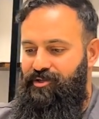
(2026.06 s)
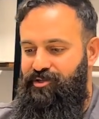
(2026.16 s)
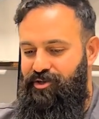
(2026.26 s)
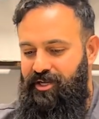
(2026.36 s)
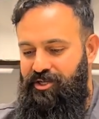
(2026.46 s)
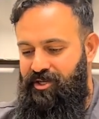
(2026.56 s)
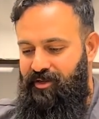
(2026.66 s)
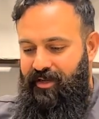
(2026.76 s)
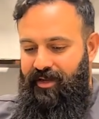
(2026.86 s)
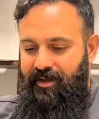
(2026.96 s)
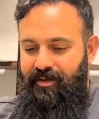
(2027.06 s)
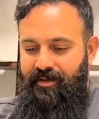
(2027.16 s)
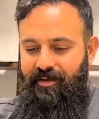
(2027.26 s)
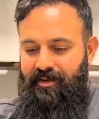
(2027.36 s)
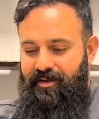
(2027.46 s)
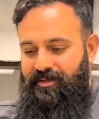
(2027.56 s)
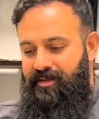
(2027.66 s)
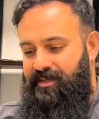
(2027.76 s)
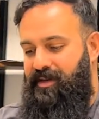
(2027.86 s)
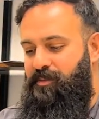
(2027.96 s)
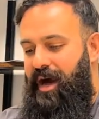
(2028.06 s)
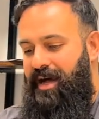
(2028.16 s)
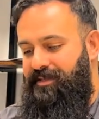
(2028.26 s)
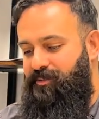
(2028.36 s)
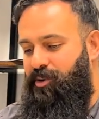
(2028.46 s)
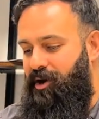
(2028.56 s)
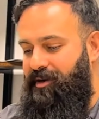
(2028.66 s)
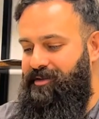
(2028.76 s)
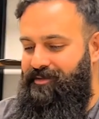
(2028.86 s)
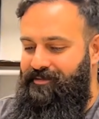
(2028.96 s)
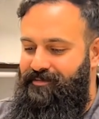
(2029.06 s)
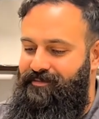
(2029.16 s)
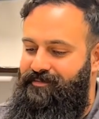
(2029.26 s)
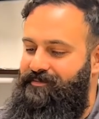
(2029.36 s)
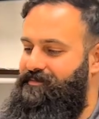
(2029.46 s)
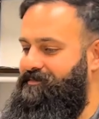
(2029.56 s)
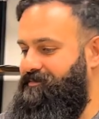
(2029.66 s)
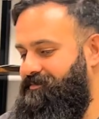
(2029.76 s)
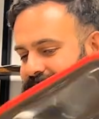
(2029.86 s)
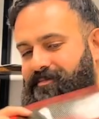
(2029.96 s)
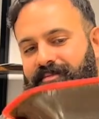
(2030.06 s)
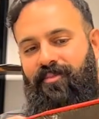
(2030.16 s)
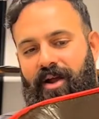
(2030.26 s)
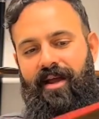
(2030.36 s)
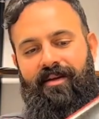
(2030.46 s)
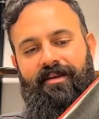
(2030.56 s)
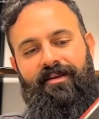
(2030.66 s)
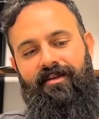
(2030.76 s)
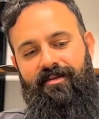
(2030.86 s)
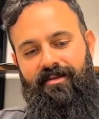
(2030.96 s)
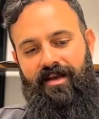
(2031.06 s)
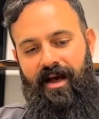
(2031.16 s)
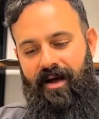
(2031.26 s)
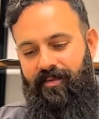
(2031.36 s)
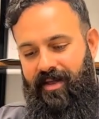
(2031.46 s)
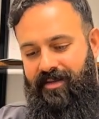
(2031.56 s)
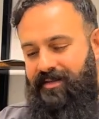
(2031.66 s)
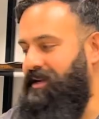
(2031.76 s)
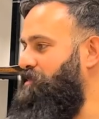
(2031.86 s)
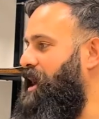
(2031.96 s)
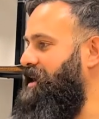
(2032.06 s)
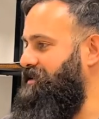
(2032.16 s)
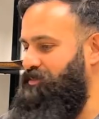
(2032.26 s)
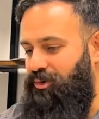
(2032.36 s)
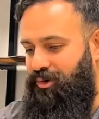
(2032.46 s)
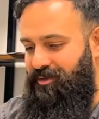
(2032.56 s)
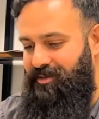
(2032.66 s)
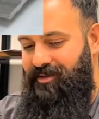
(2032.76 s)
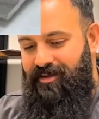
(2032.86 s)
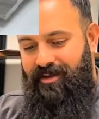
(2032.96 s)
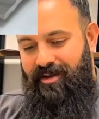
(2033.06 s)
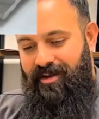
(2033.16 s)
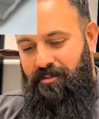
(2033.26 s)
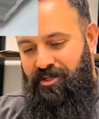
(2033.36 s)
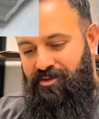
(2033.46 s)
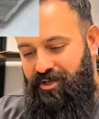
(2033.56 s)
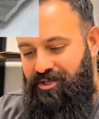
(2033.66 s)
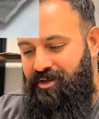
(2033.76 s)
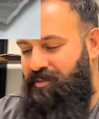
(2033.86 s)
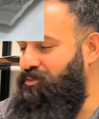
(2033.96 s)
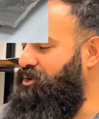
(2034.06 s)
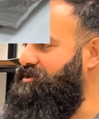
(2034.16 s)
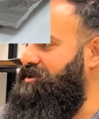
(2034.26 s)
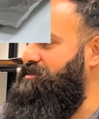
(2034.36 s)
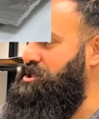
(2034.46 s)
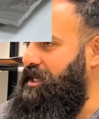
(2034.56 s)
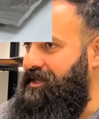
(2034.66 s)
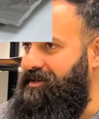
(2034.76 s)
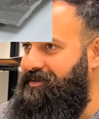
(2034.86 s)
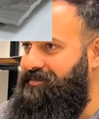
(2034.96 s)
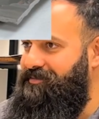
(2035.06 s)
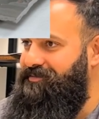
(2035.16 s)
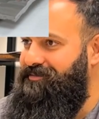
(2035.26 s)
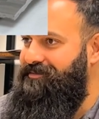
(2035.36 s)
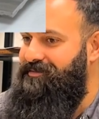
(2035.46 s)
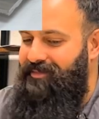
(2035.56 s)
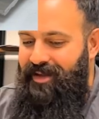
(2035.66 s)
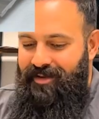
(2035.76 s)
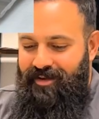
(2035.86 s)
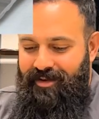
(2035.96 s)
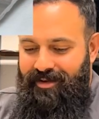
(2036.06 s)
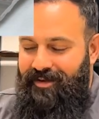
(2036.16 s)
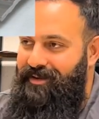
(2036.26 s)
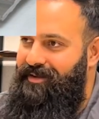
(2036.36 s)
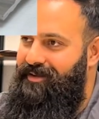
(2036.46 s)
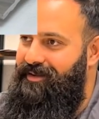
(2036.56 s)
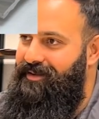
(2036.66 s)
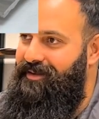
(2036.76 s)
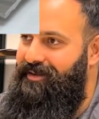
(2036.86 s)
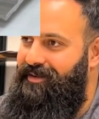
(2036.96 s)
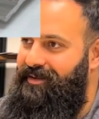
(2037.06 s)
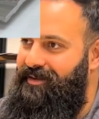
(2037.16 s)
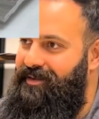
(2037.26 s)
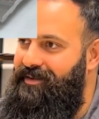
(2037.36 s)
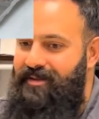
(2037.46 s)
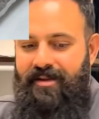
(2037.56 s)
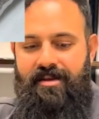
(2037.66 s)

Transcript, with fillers: So traditionally, so this is a composite part. Okay. Right? Um, and this is a composite mold. But traditionally, molds are machined. Yeah. So what, what, what is a composite mold?